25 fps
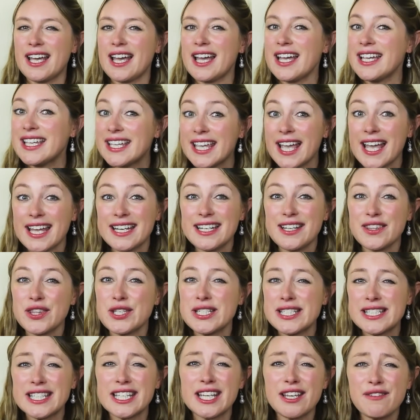Again,
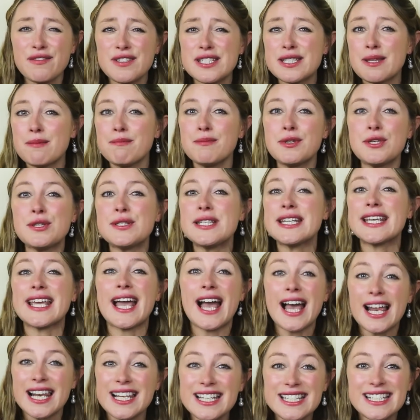this gives the
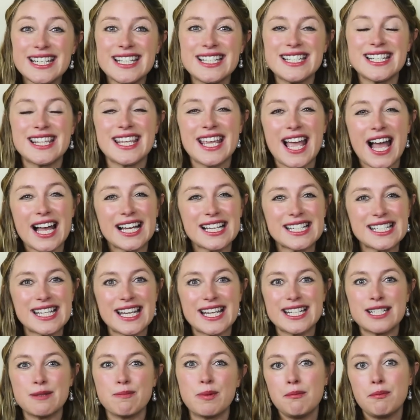musicality to the
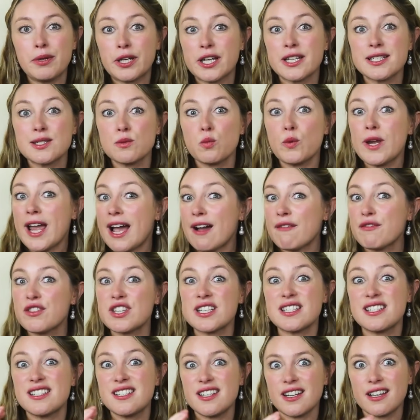accent because we have
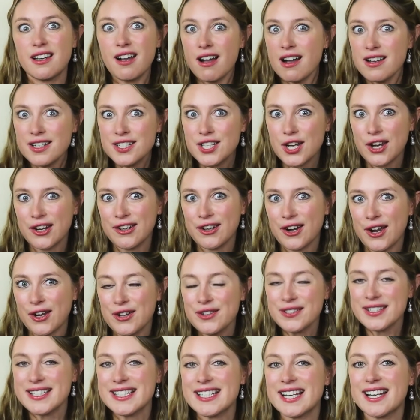the staccato
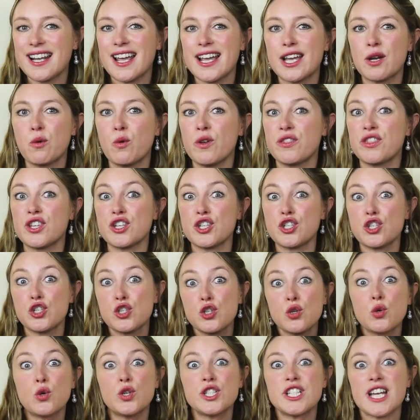notes, like with the
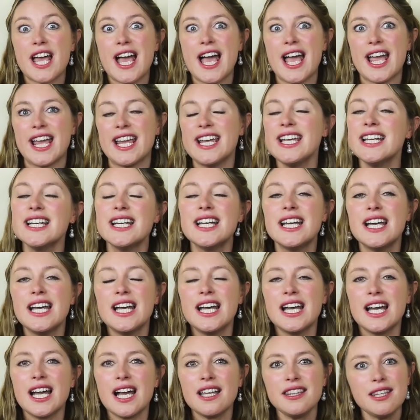short A,
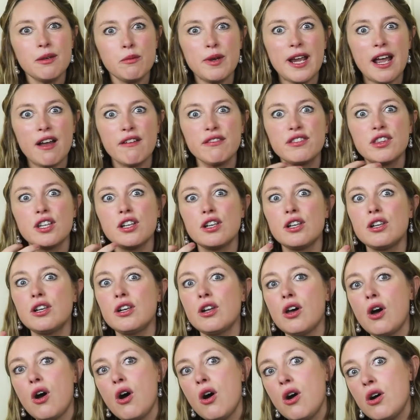and then we have the
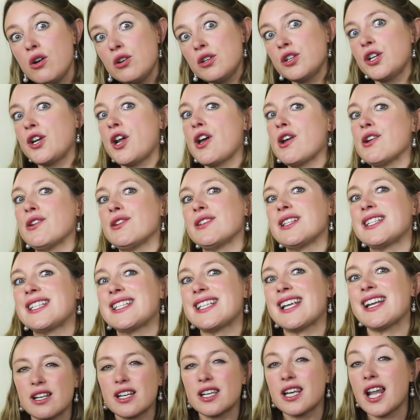long
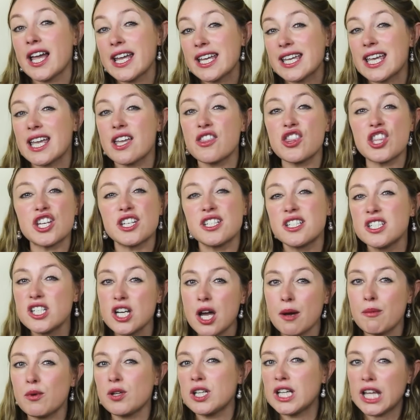notes, like in the
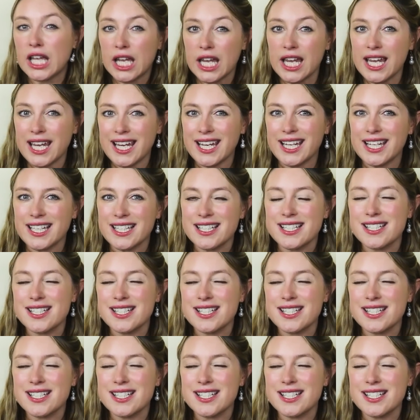double E.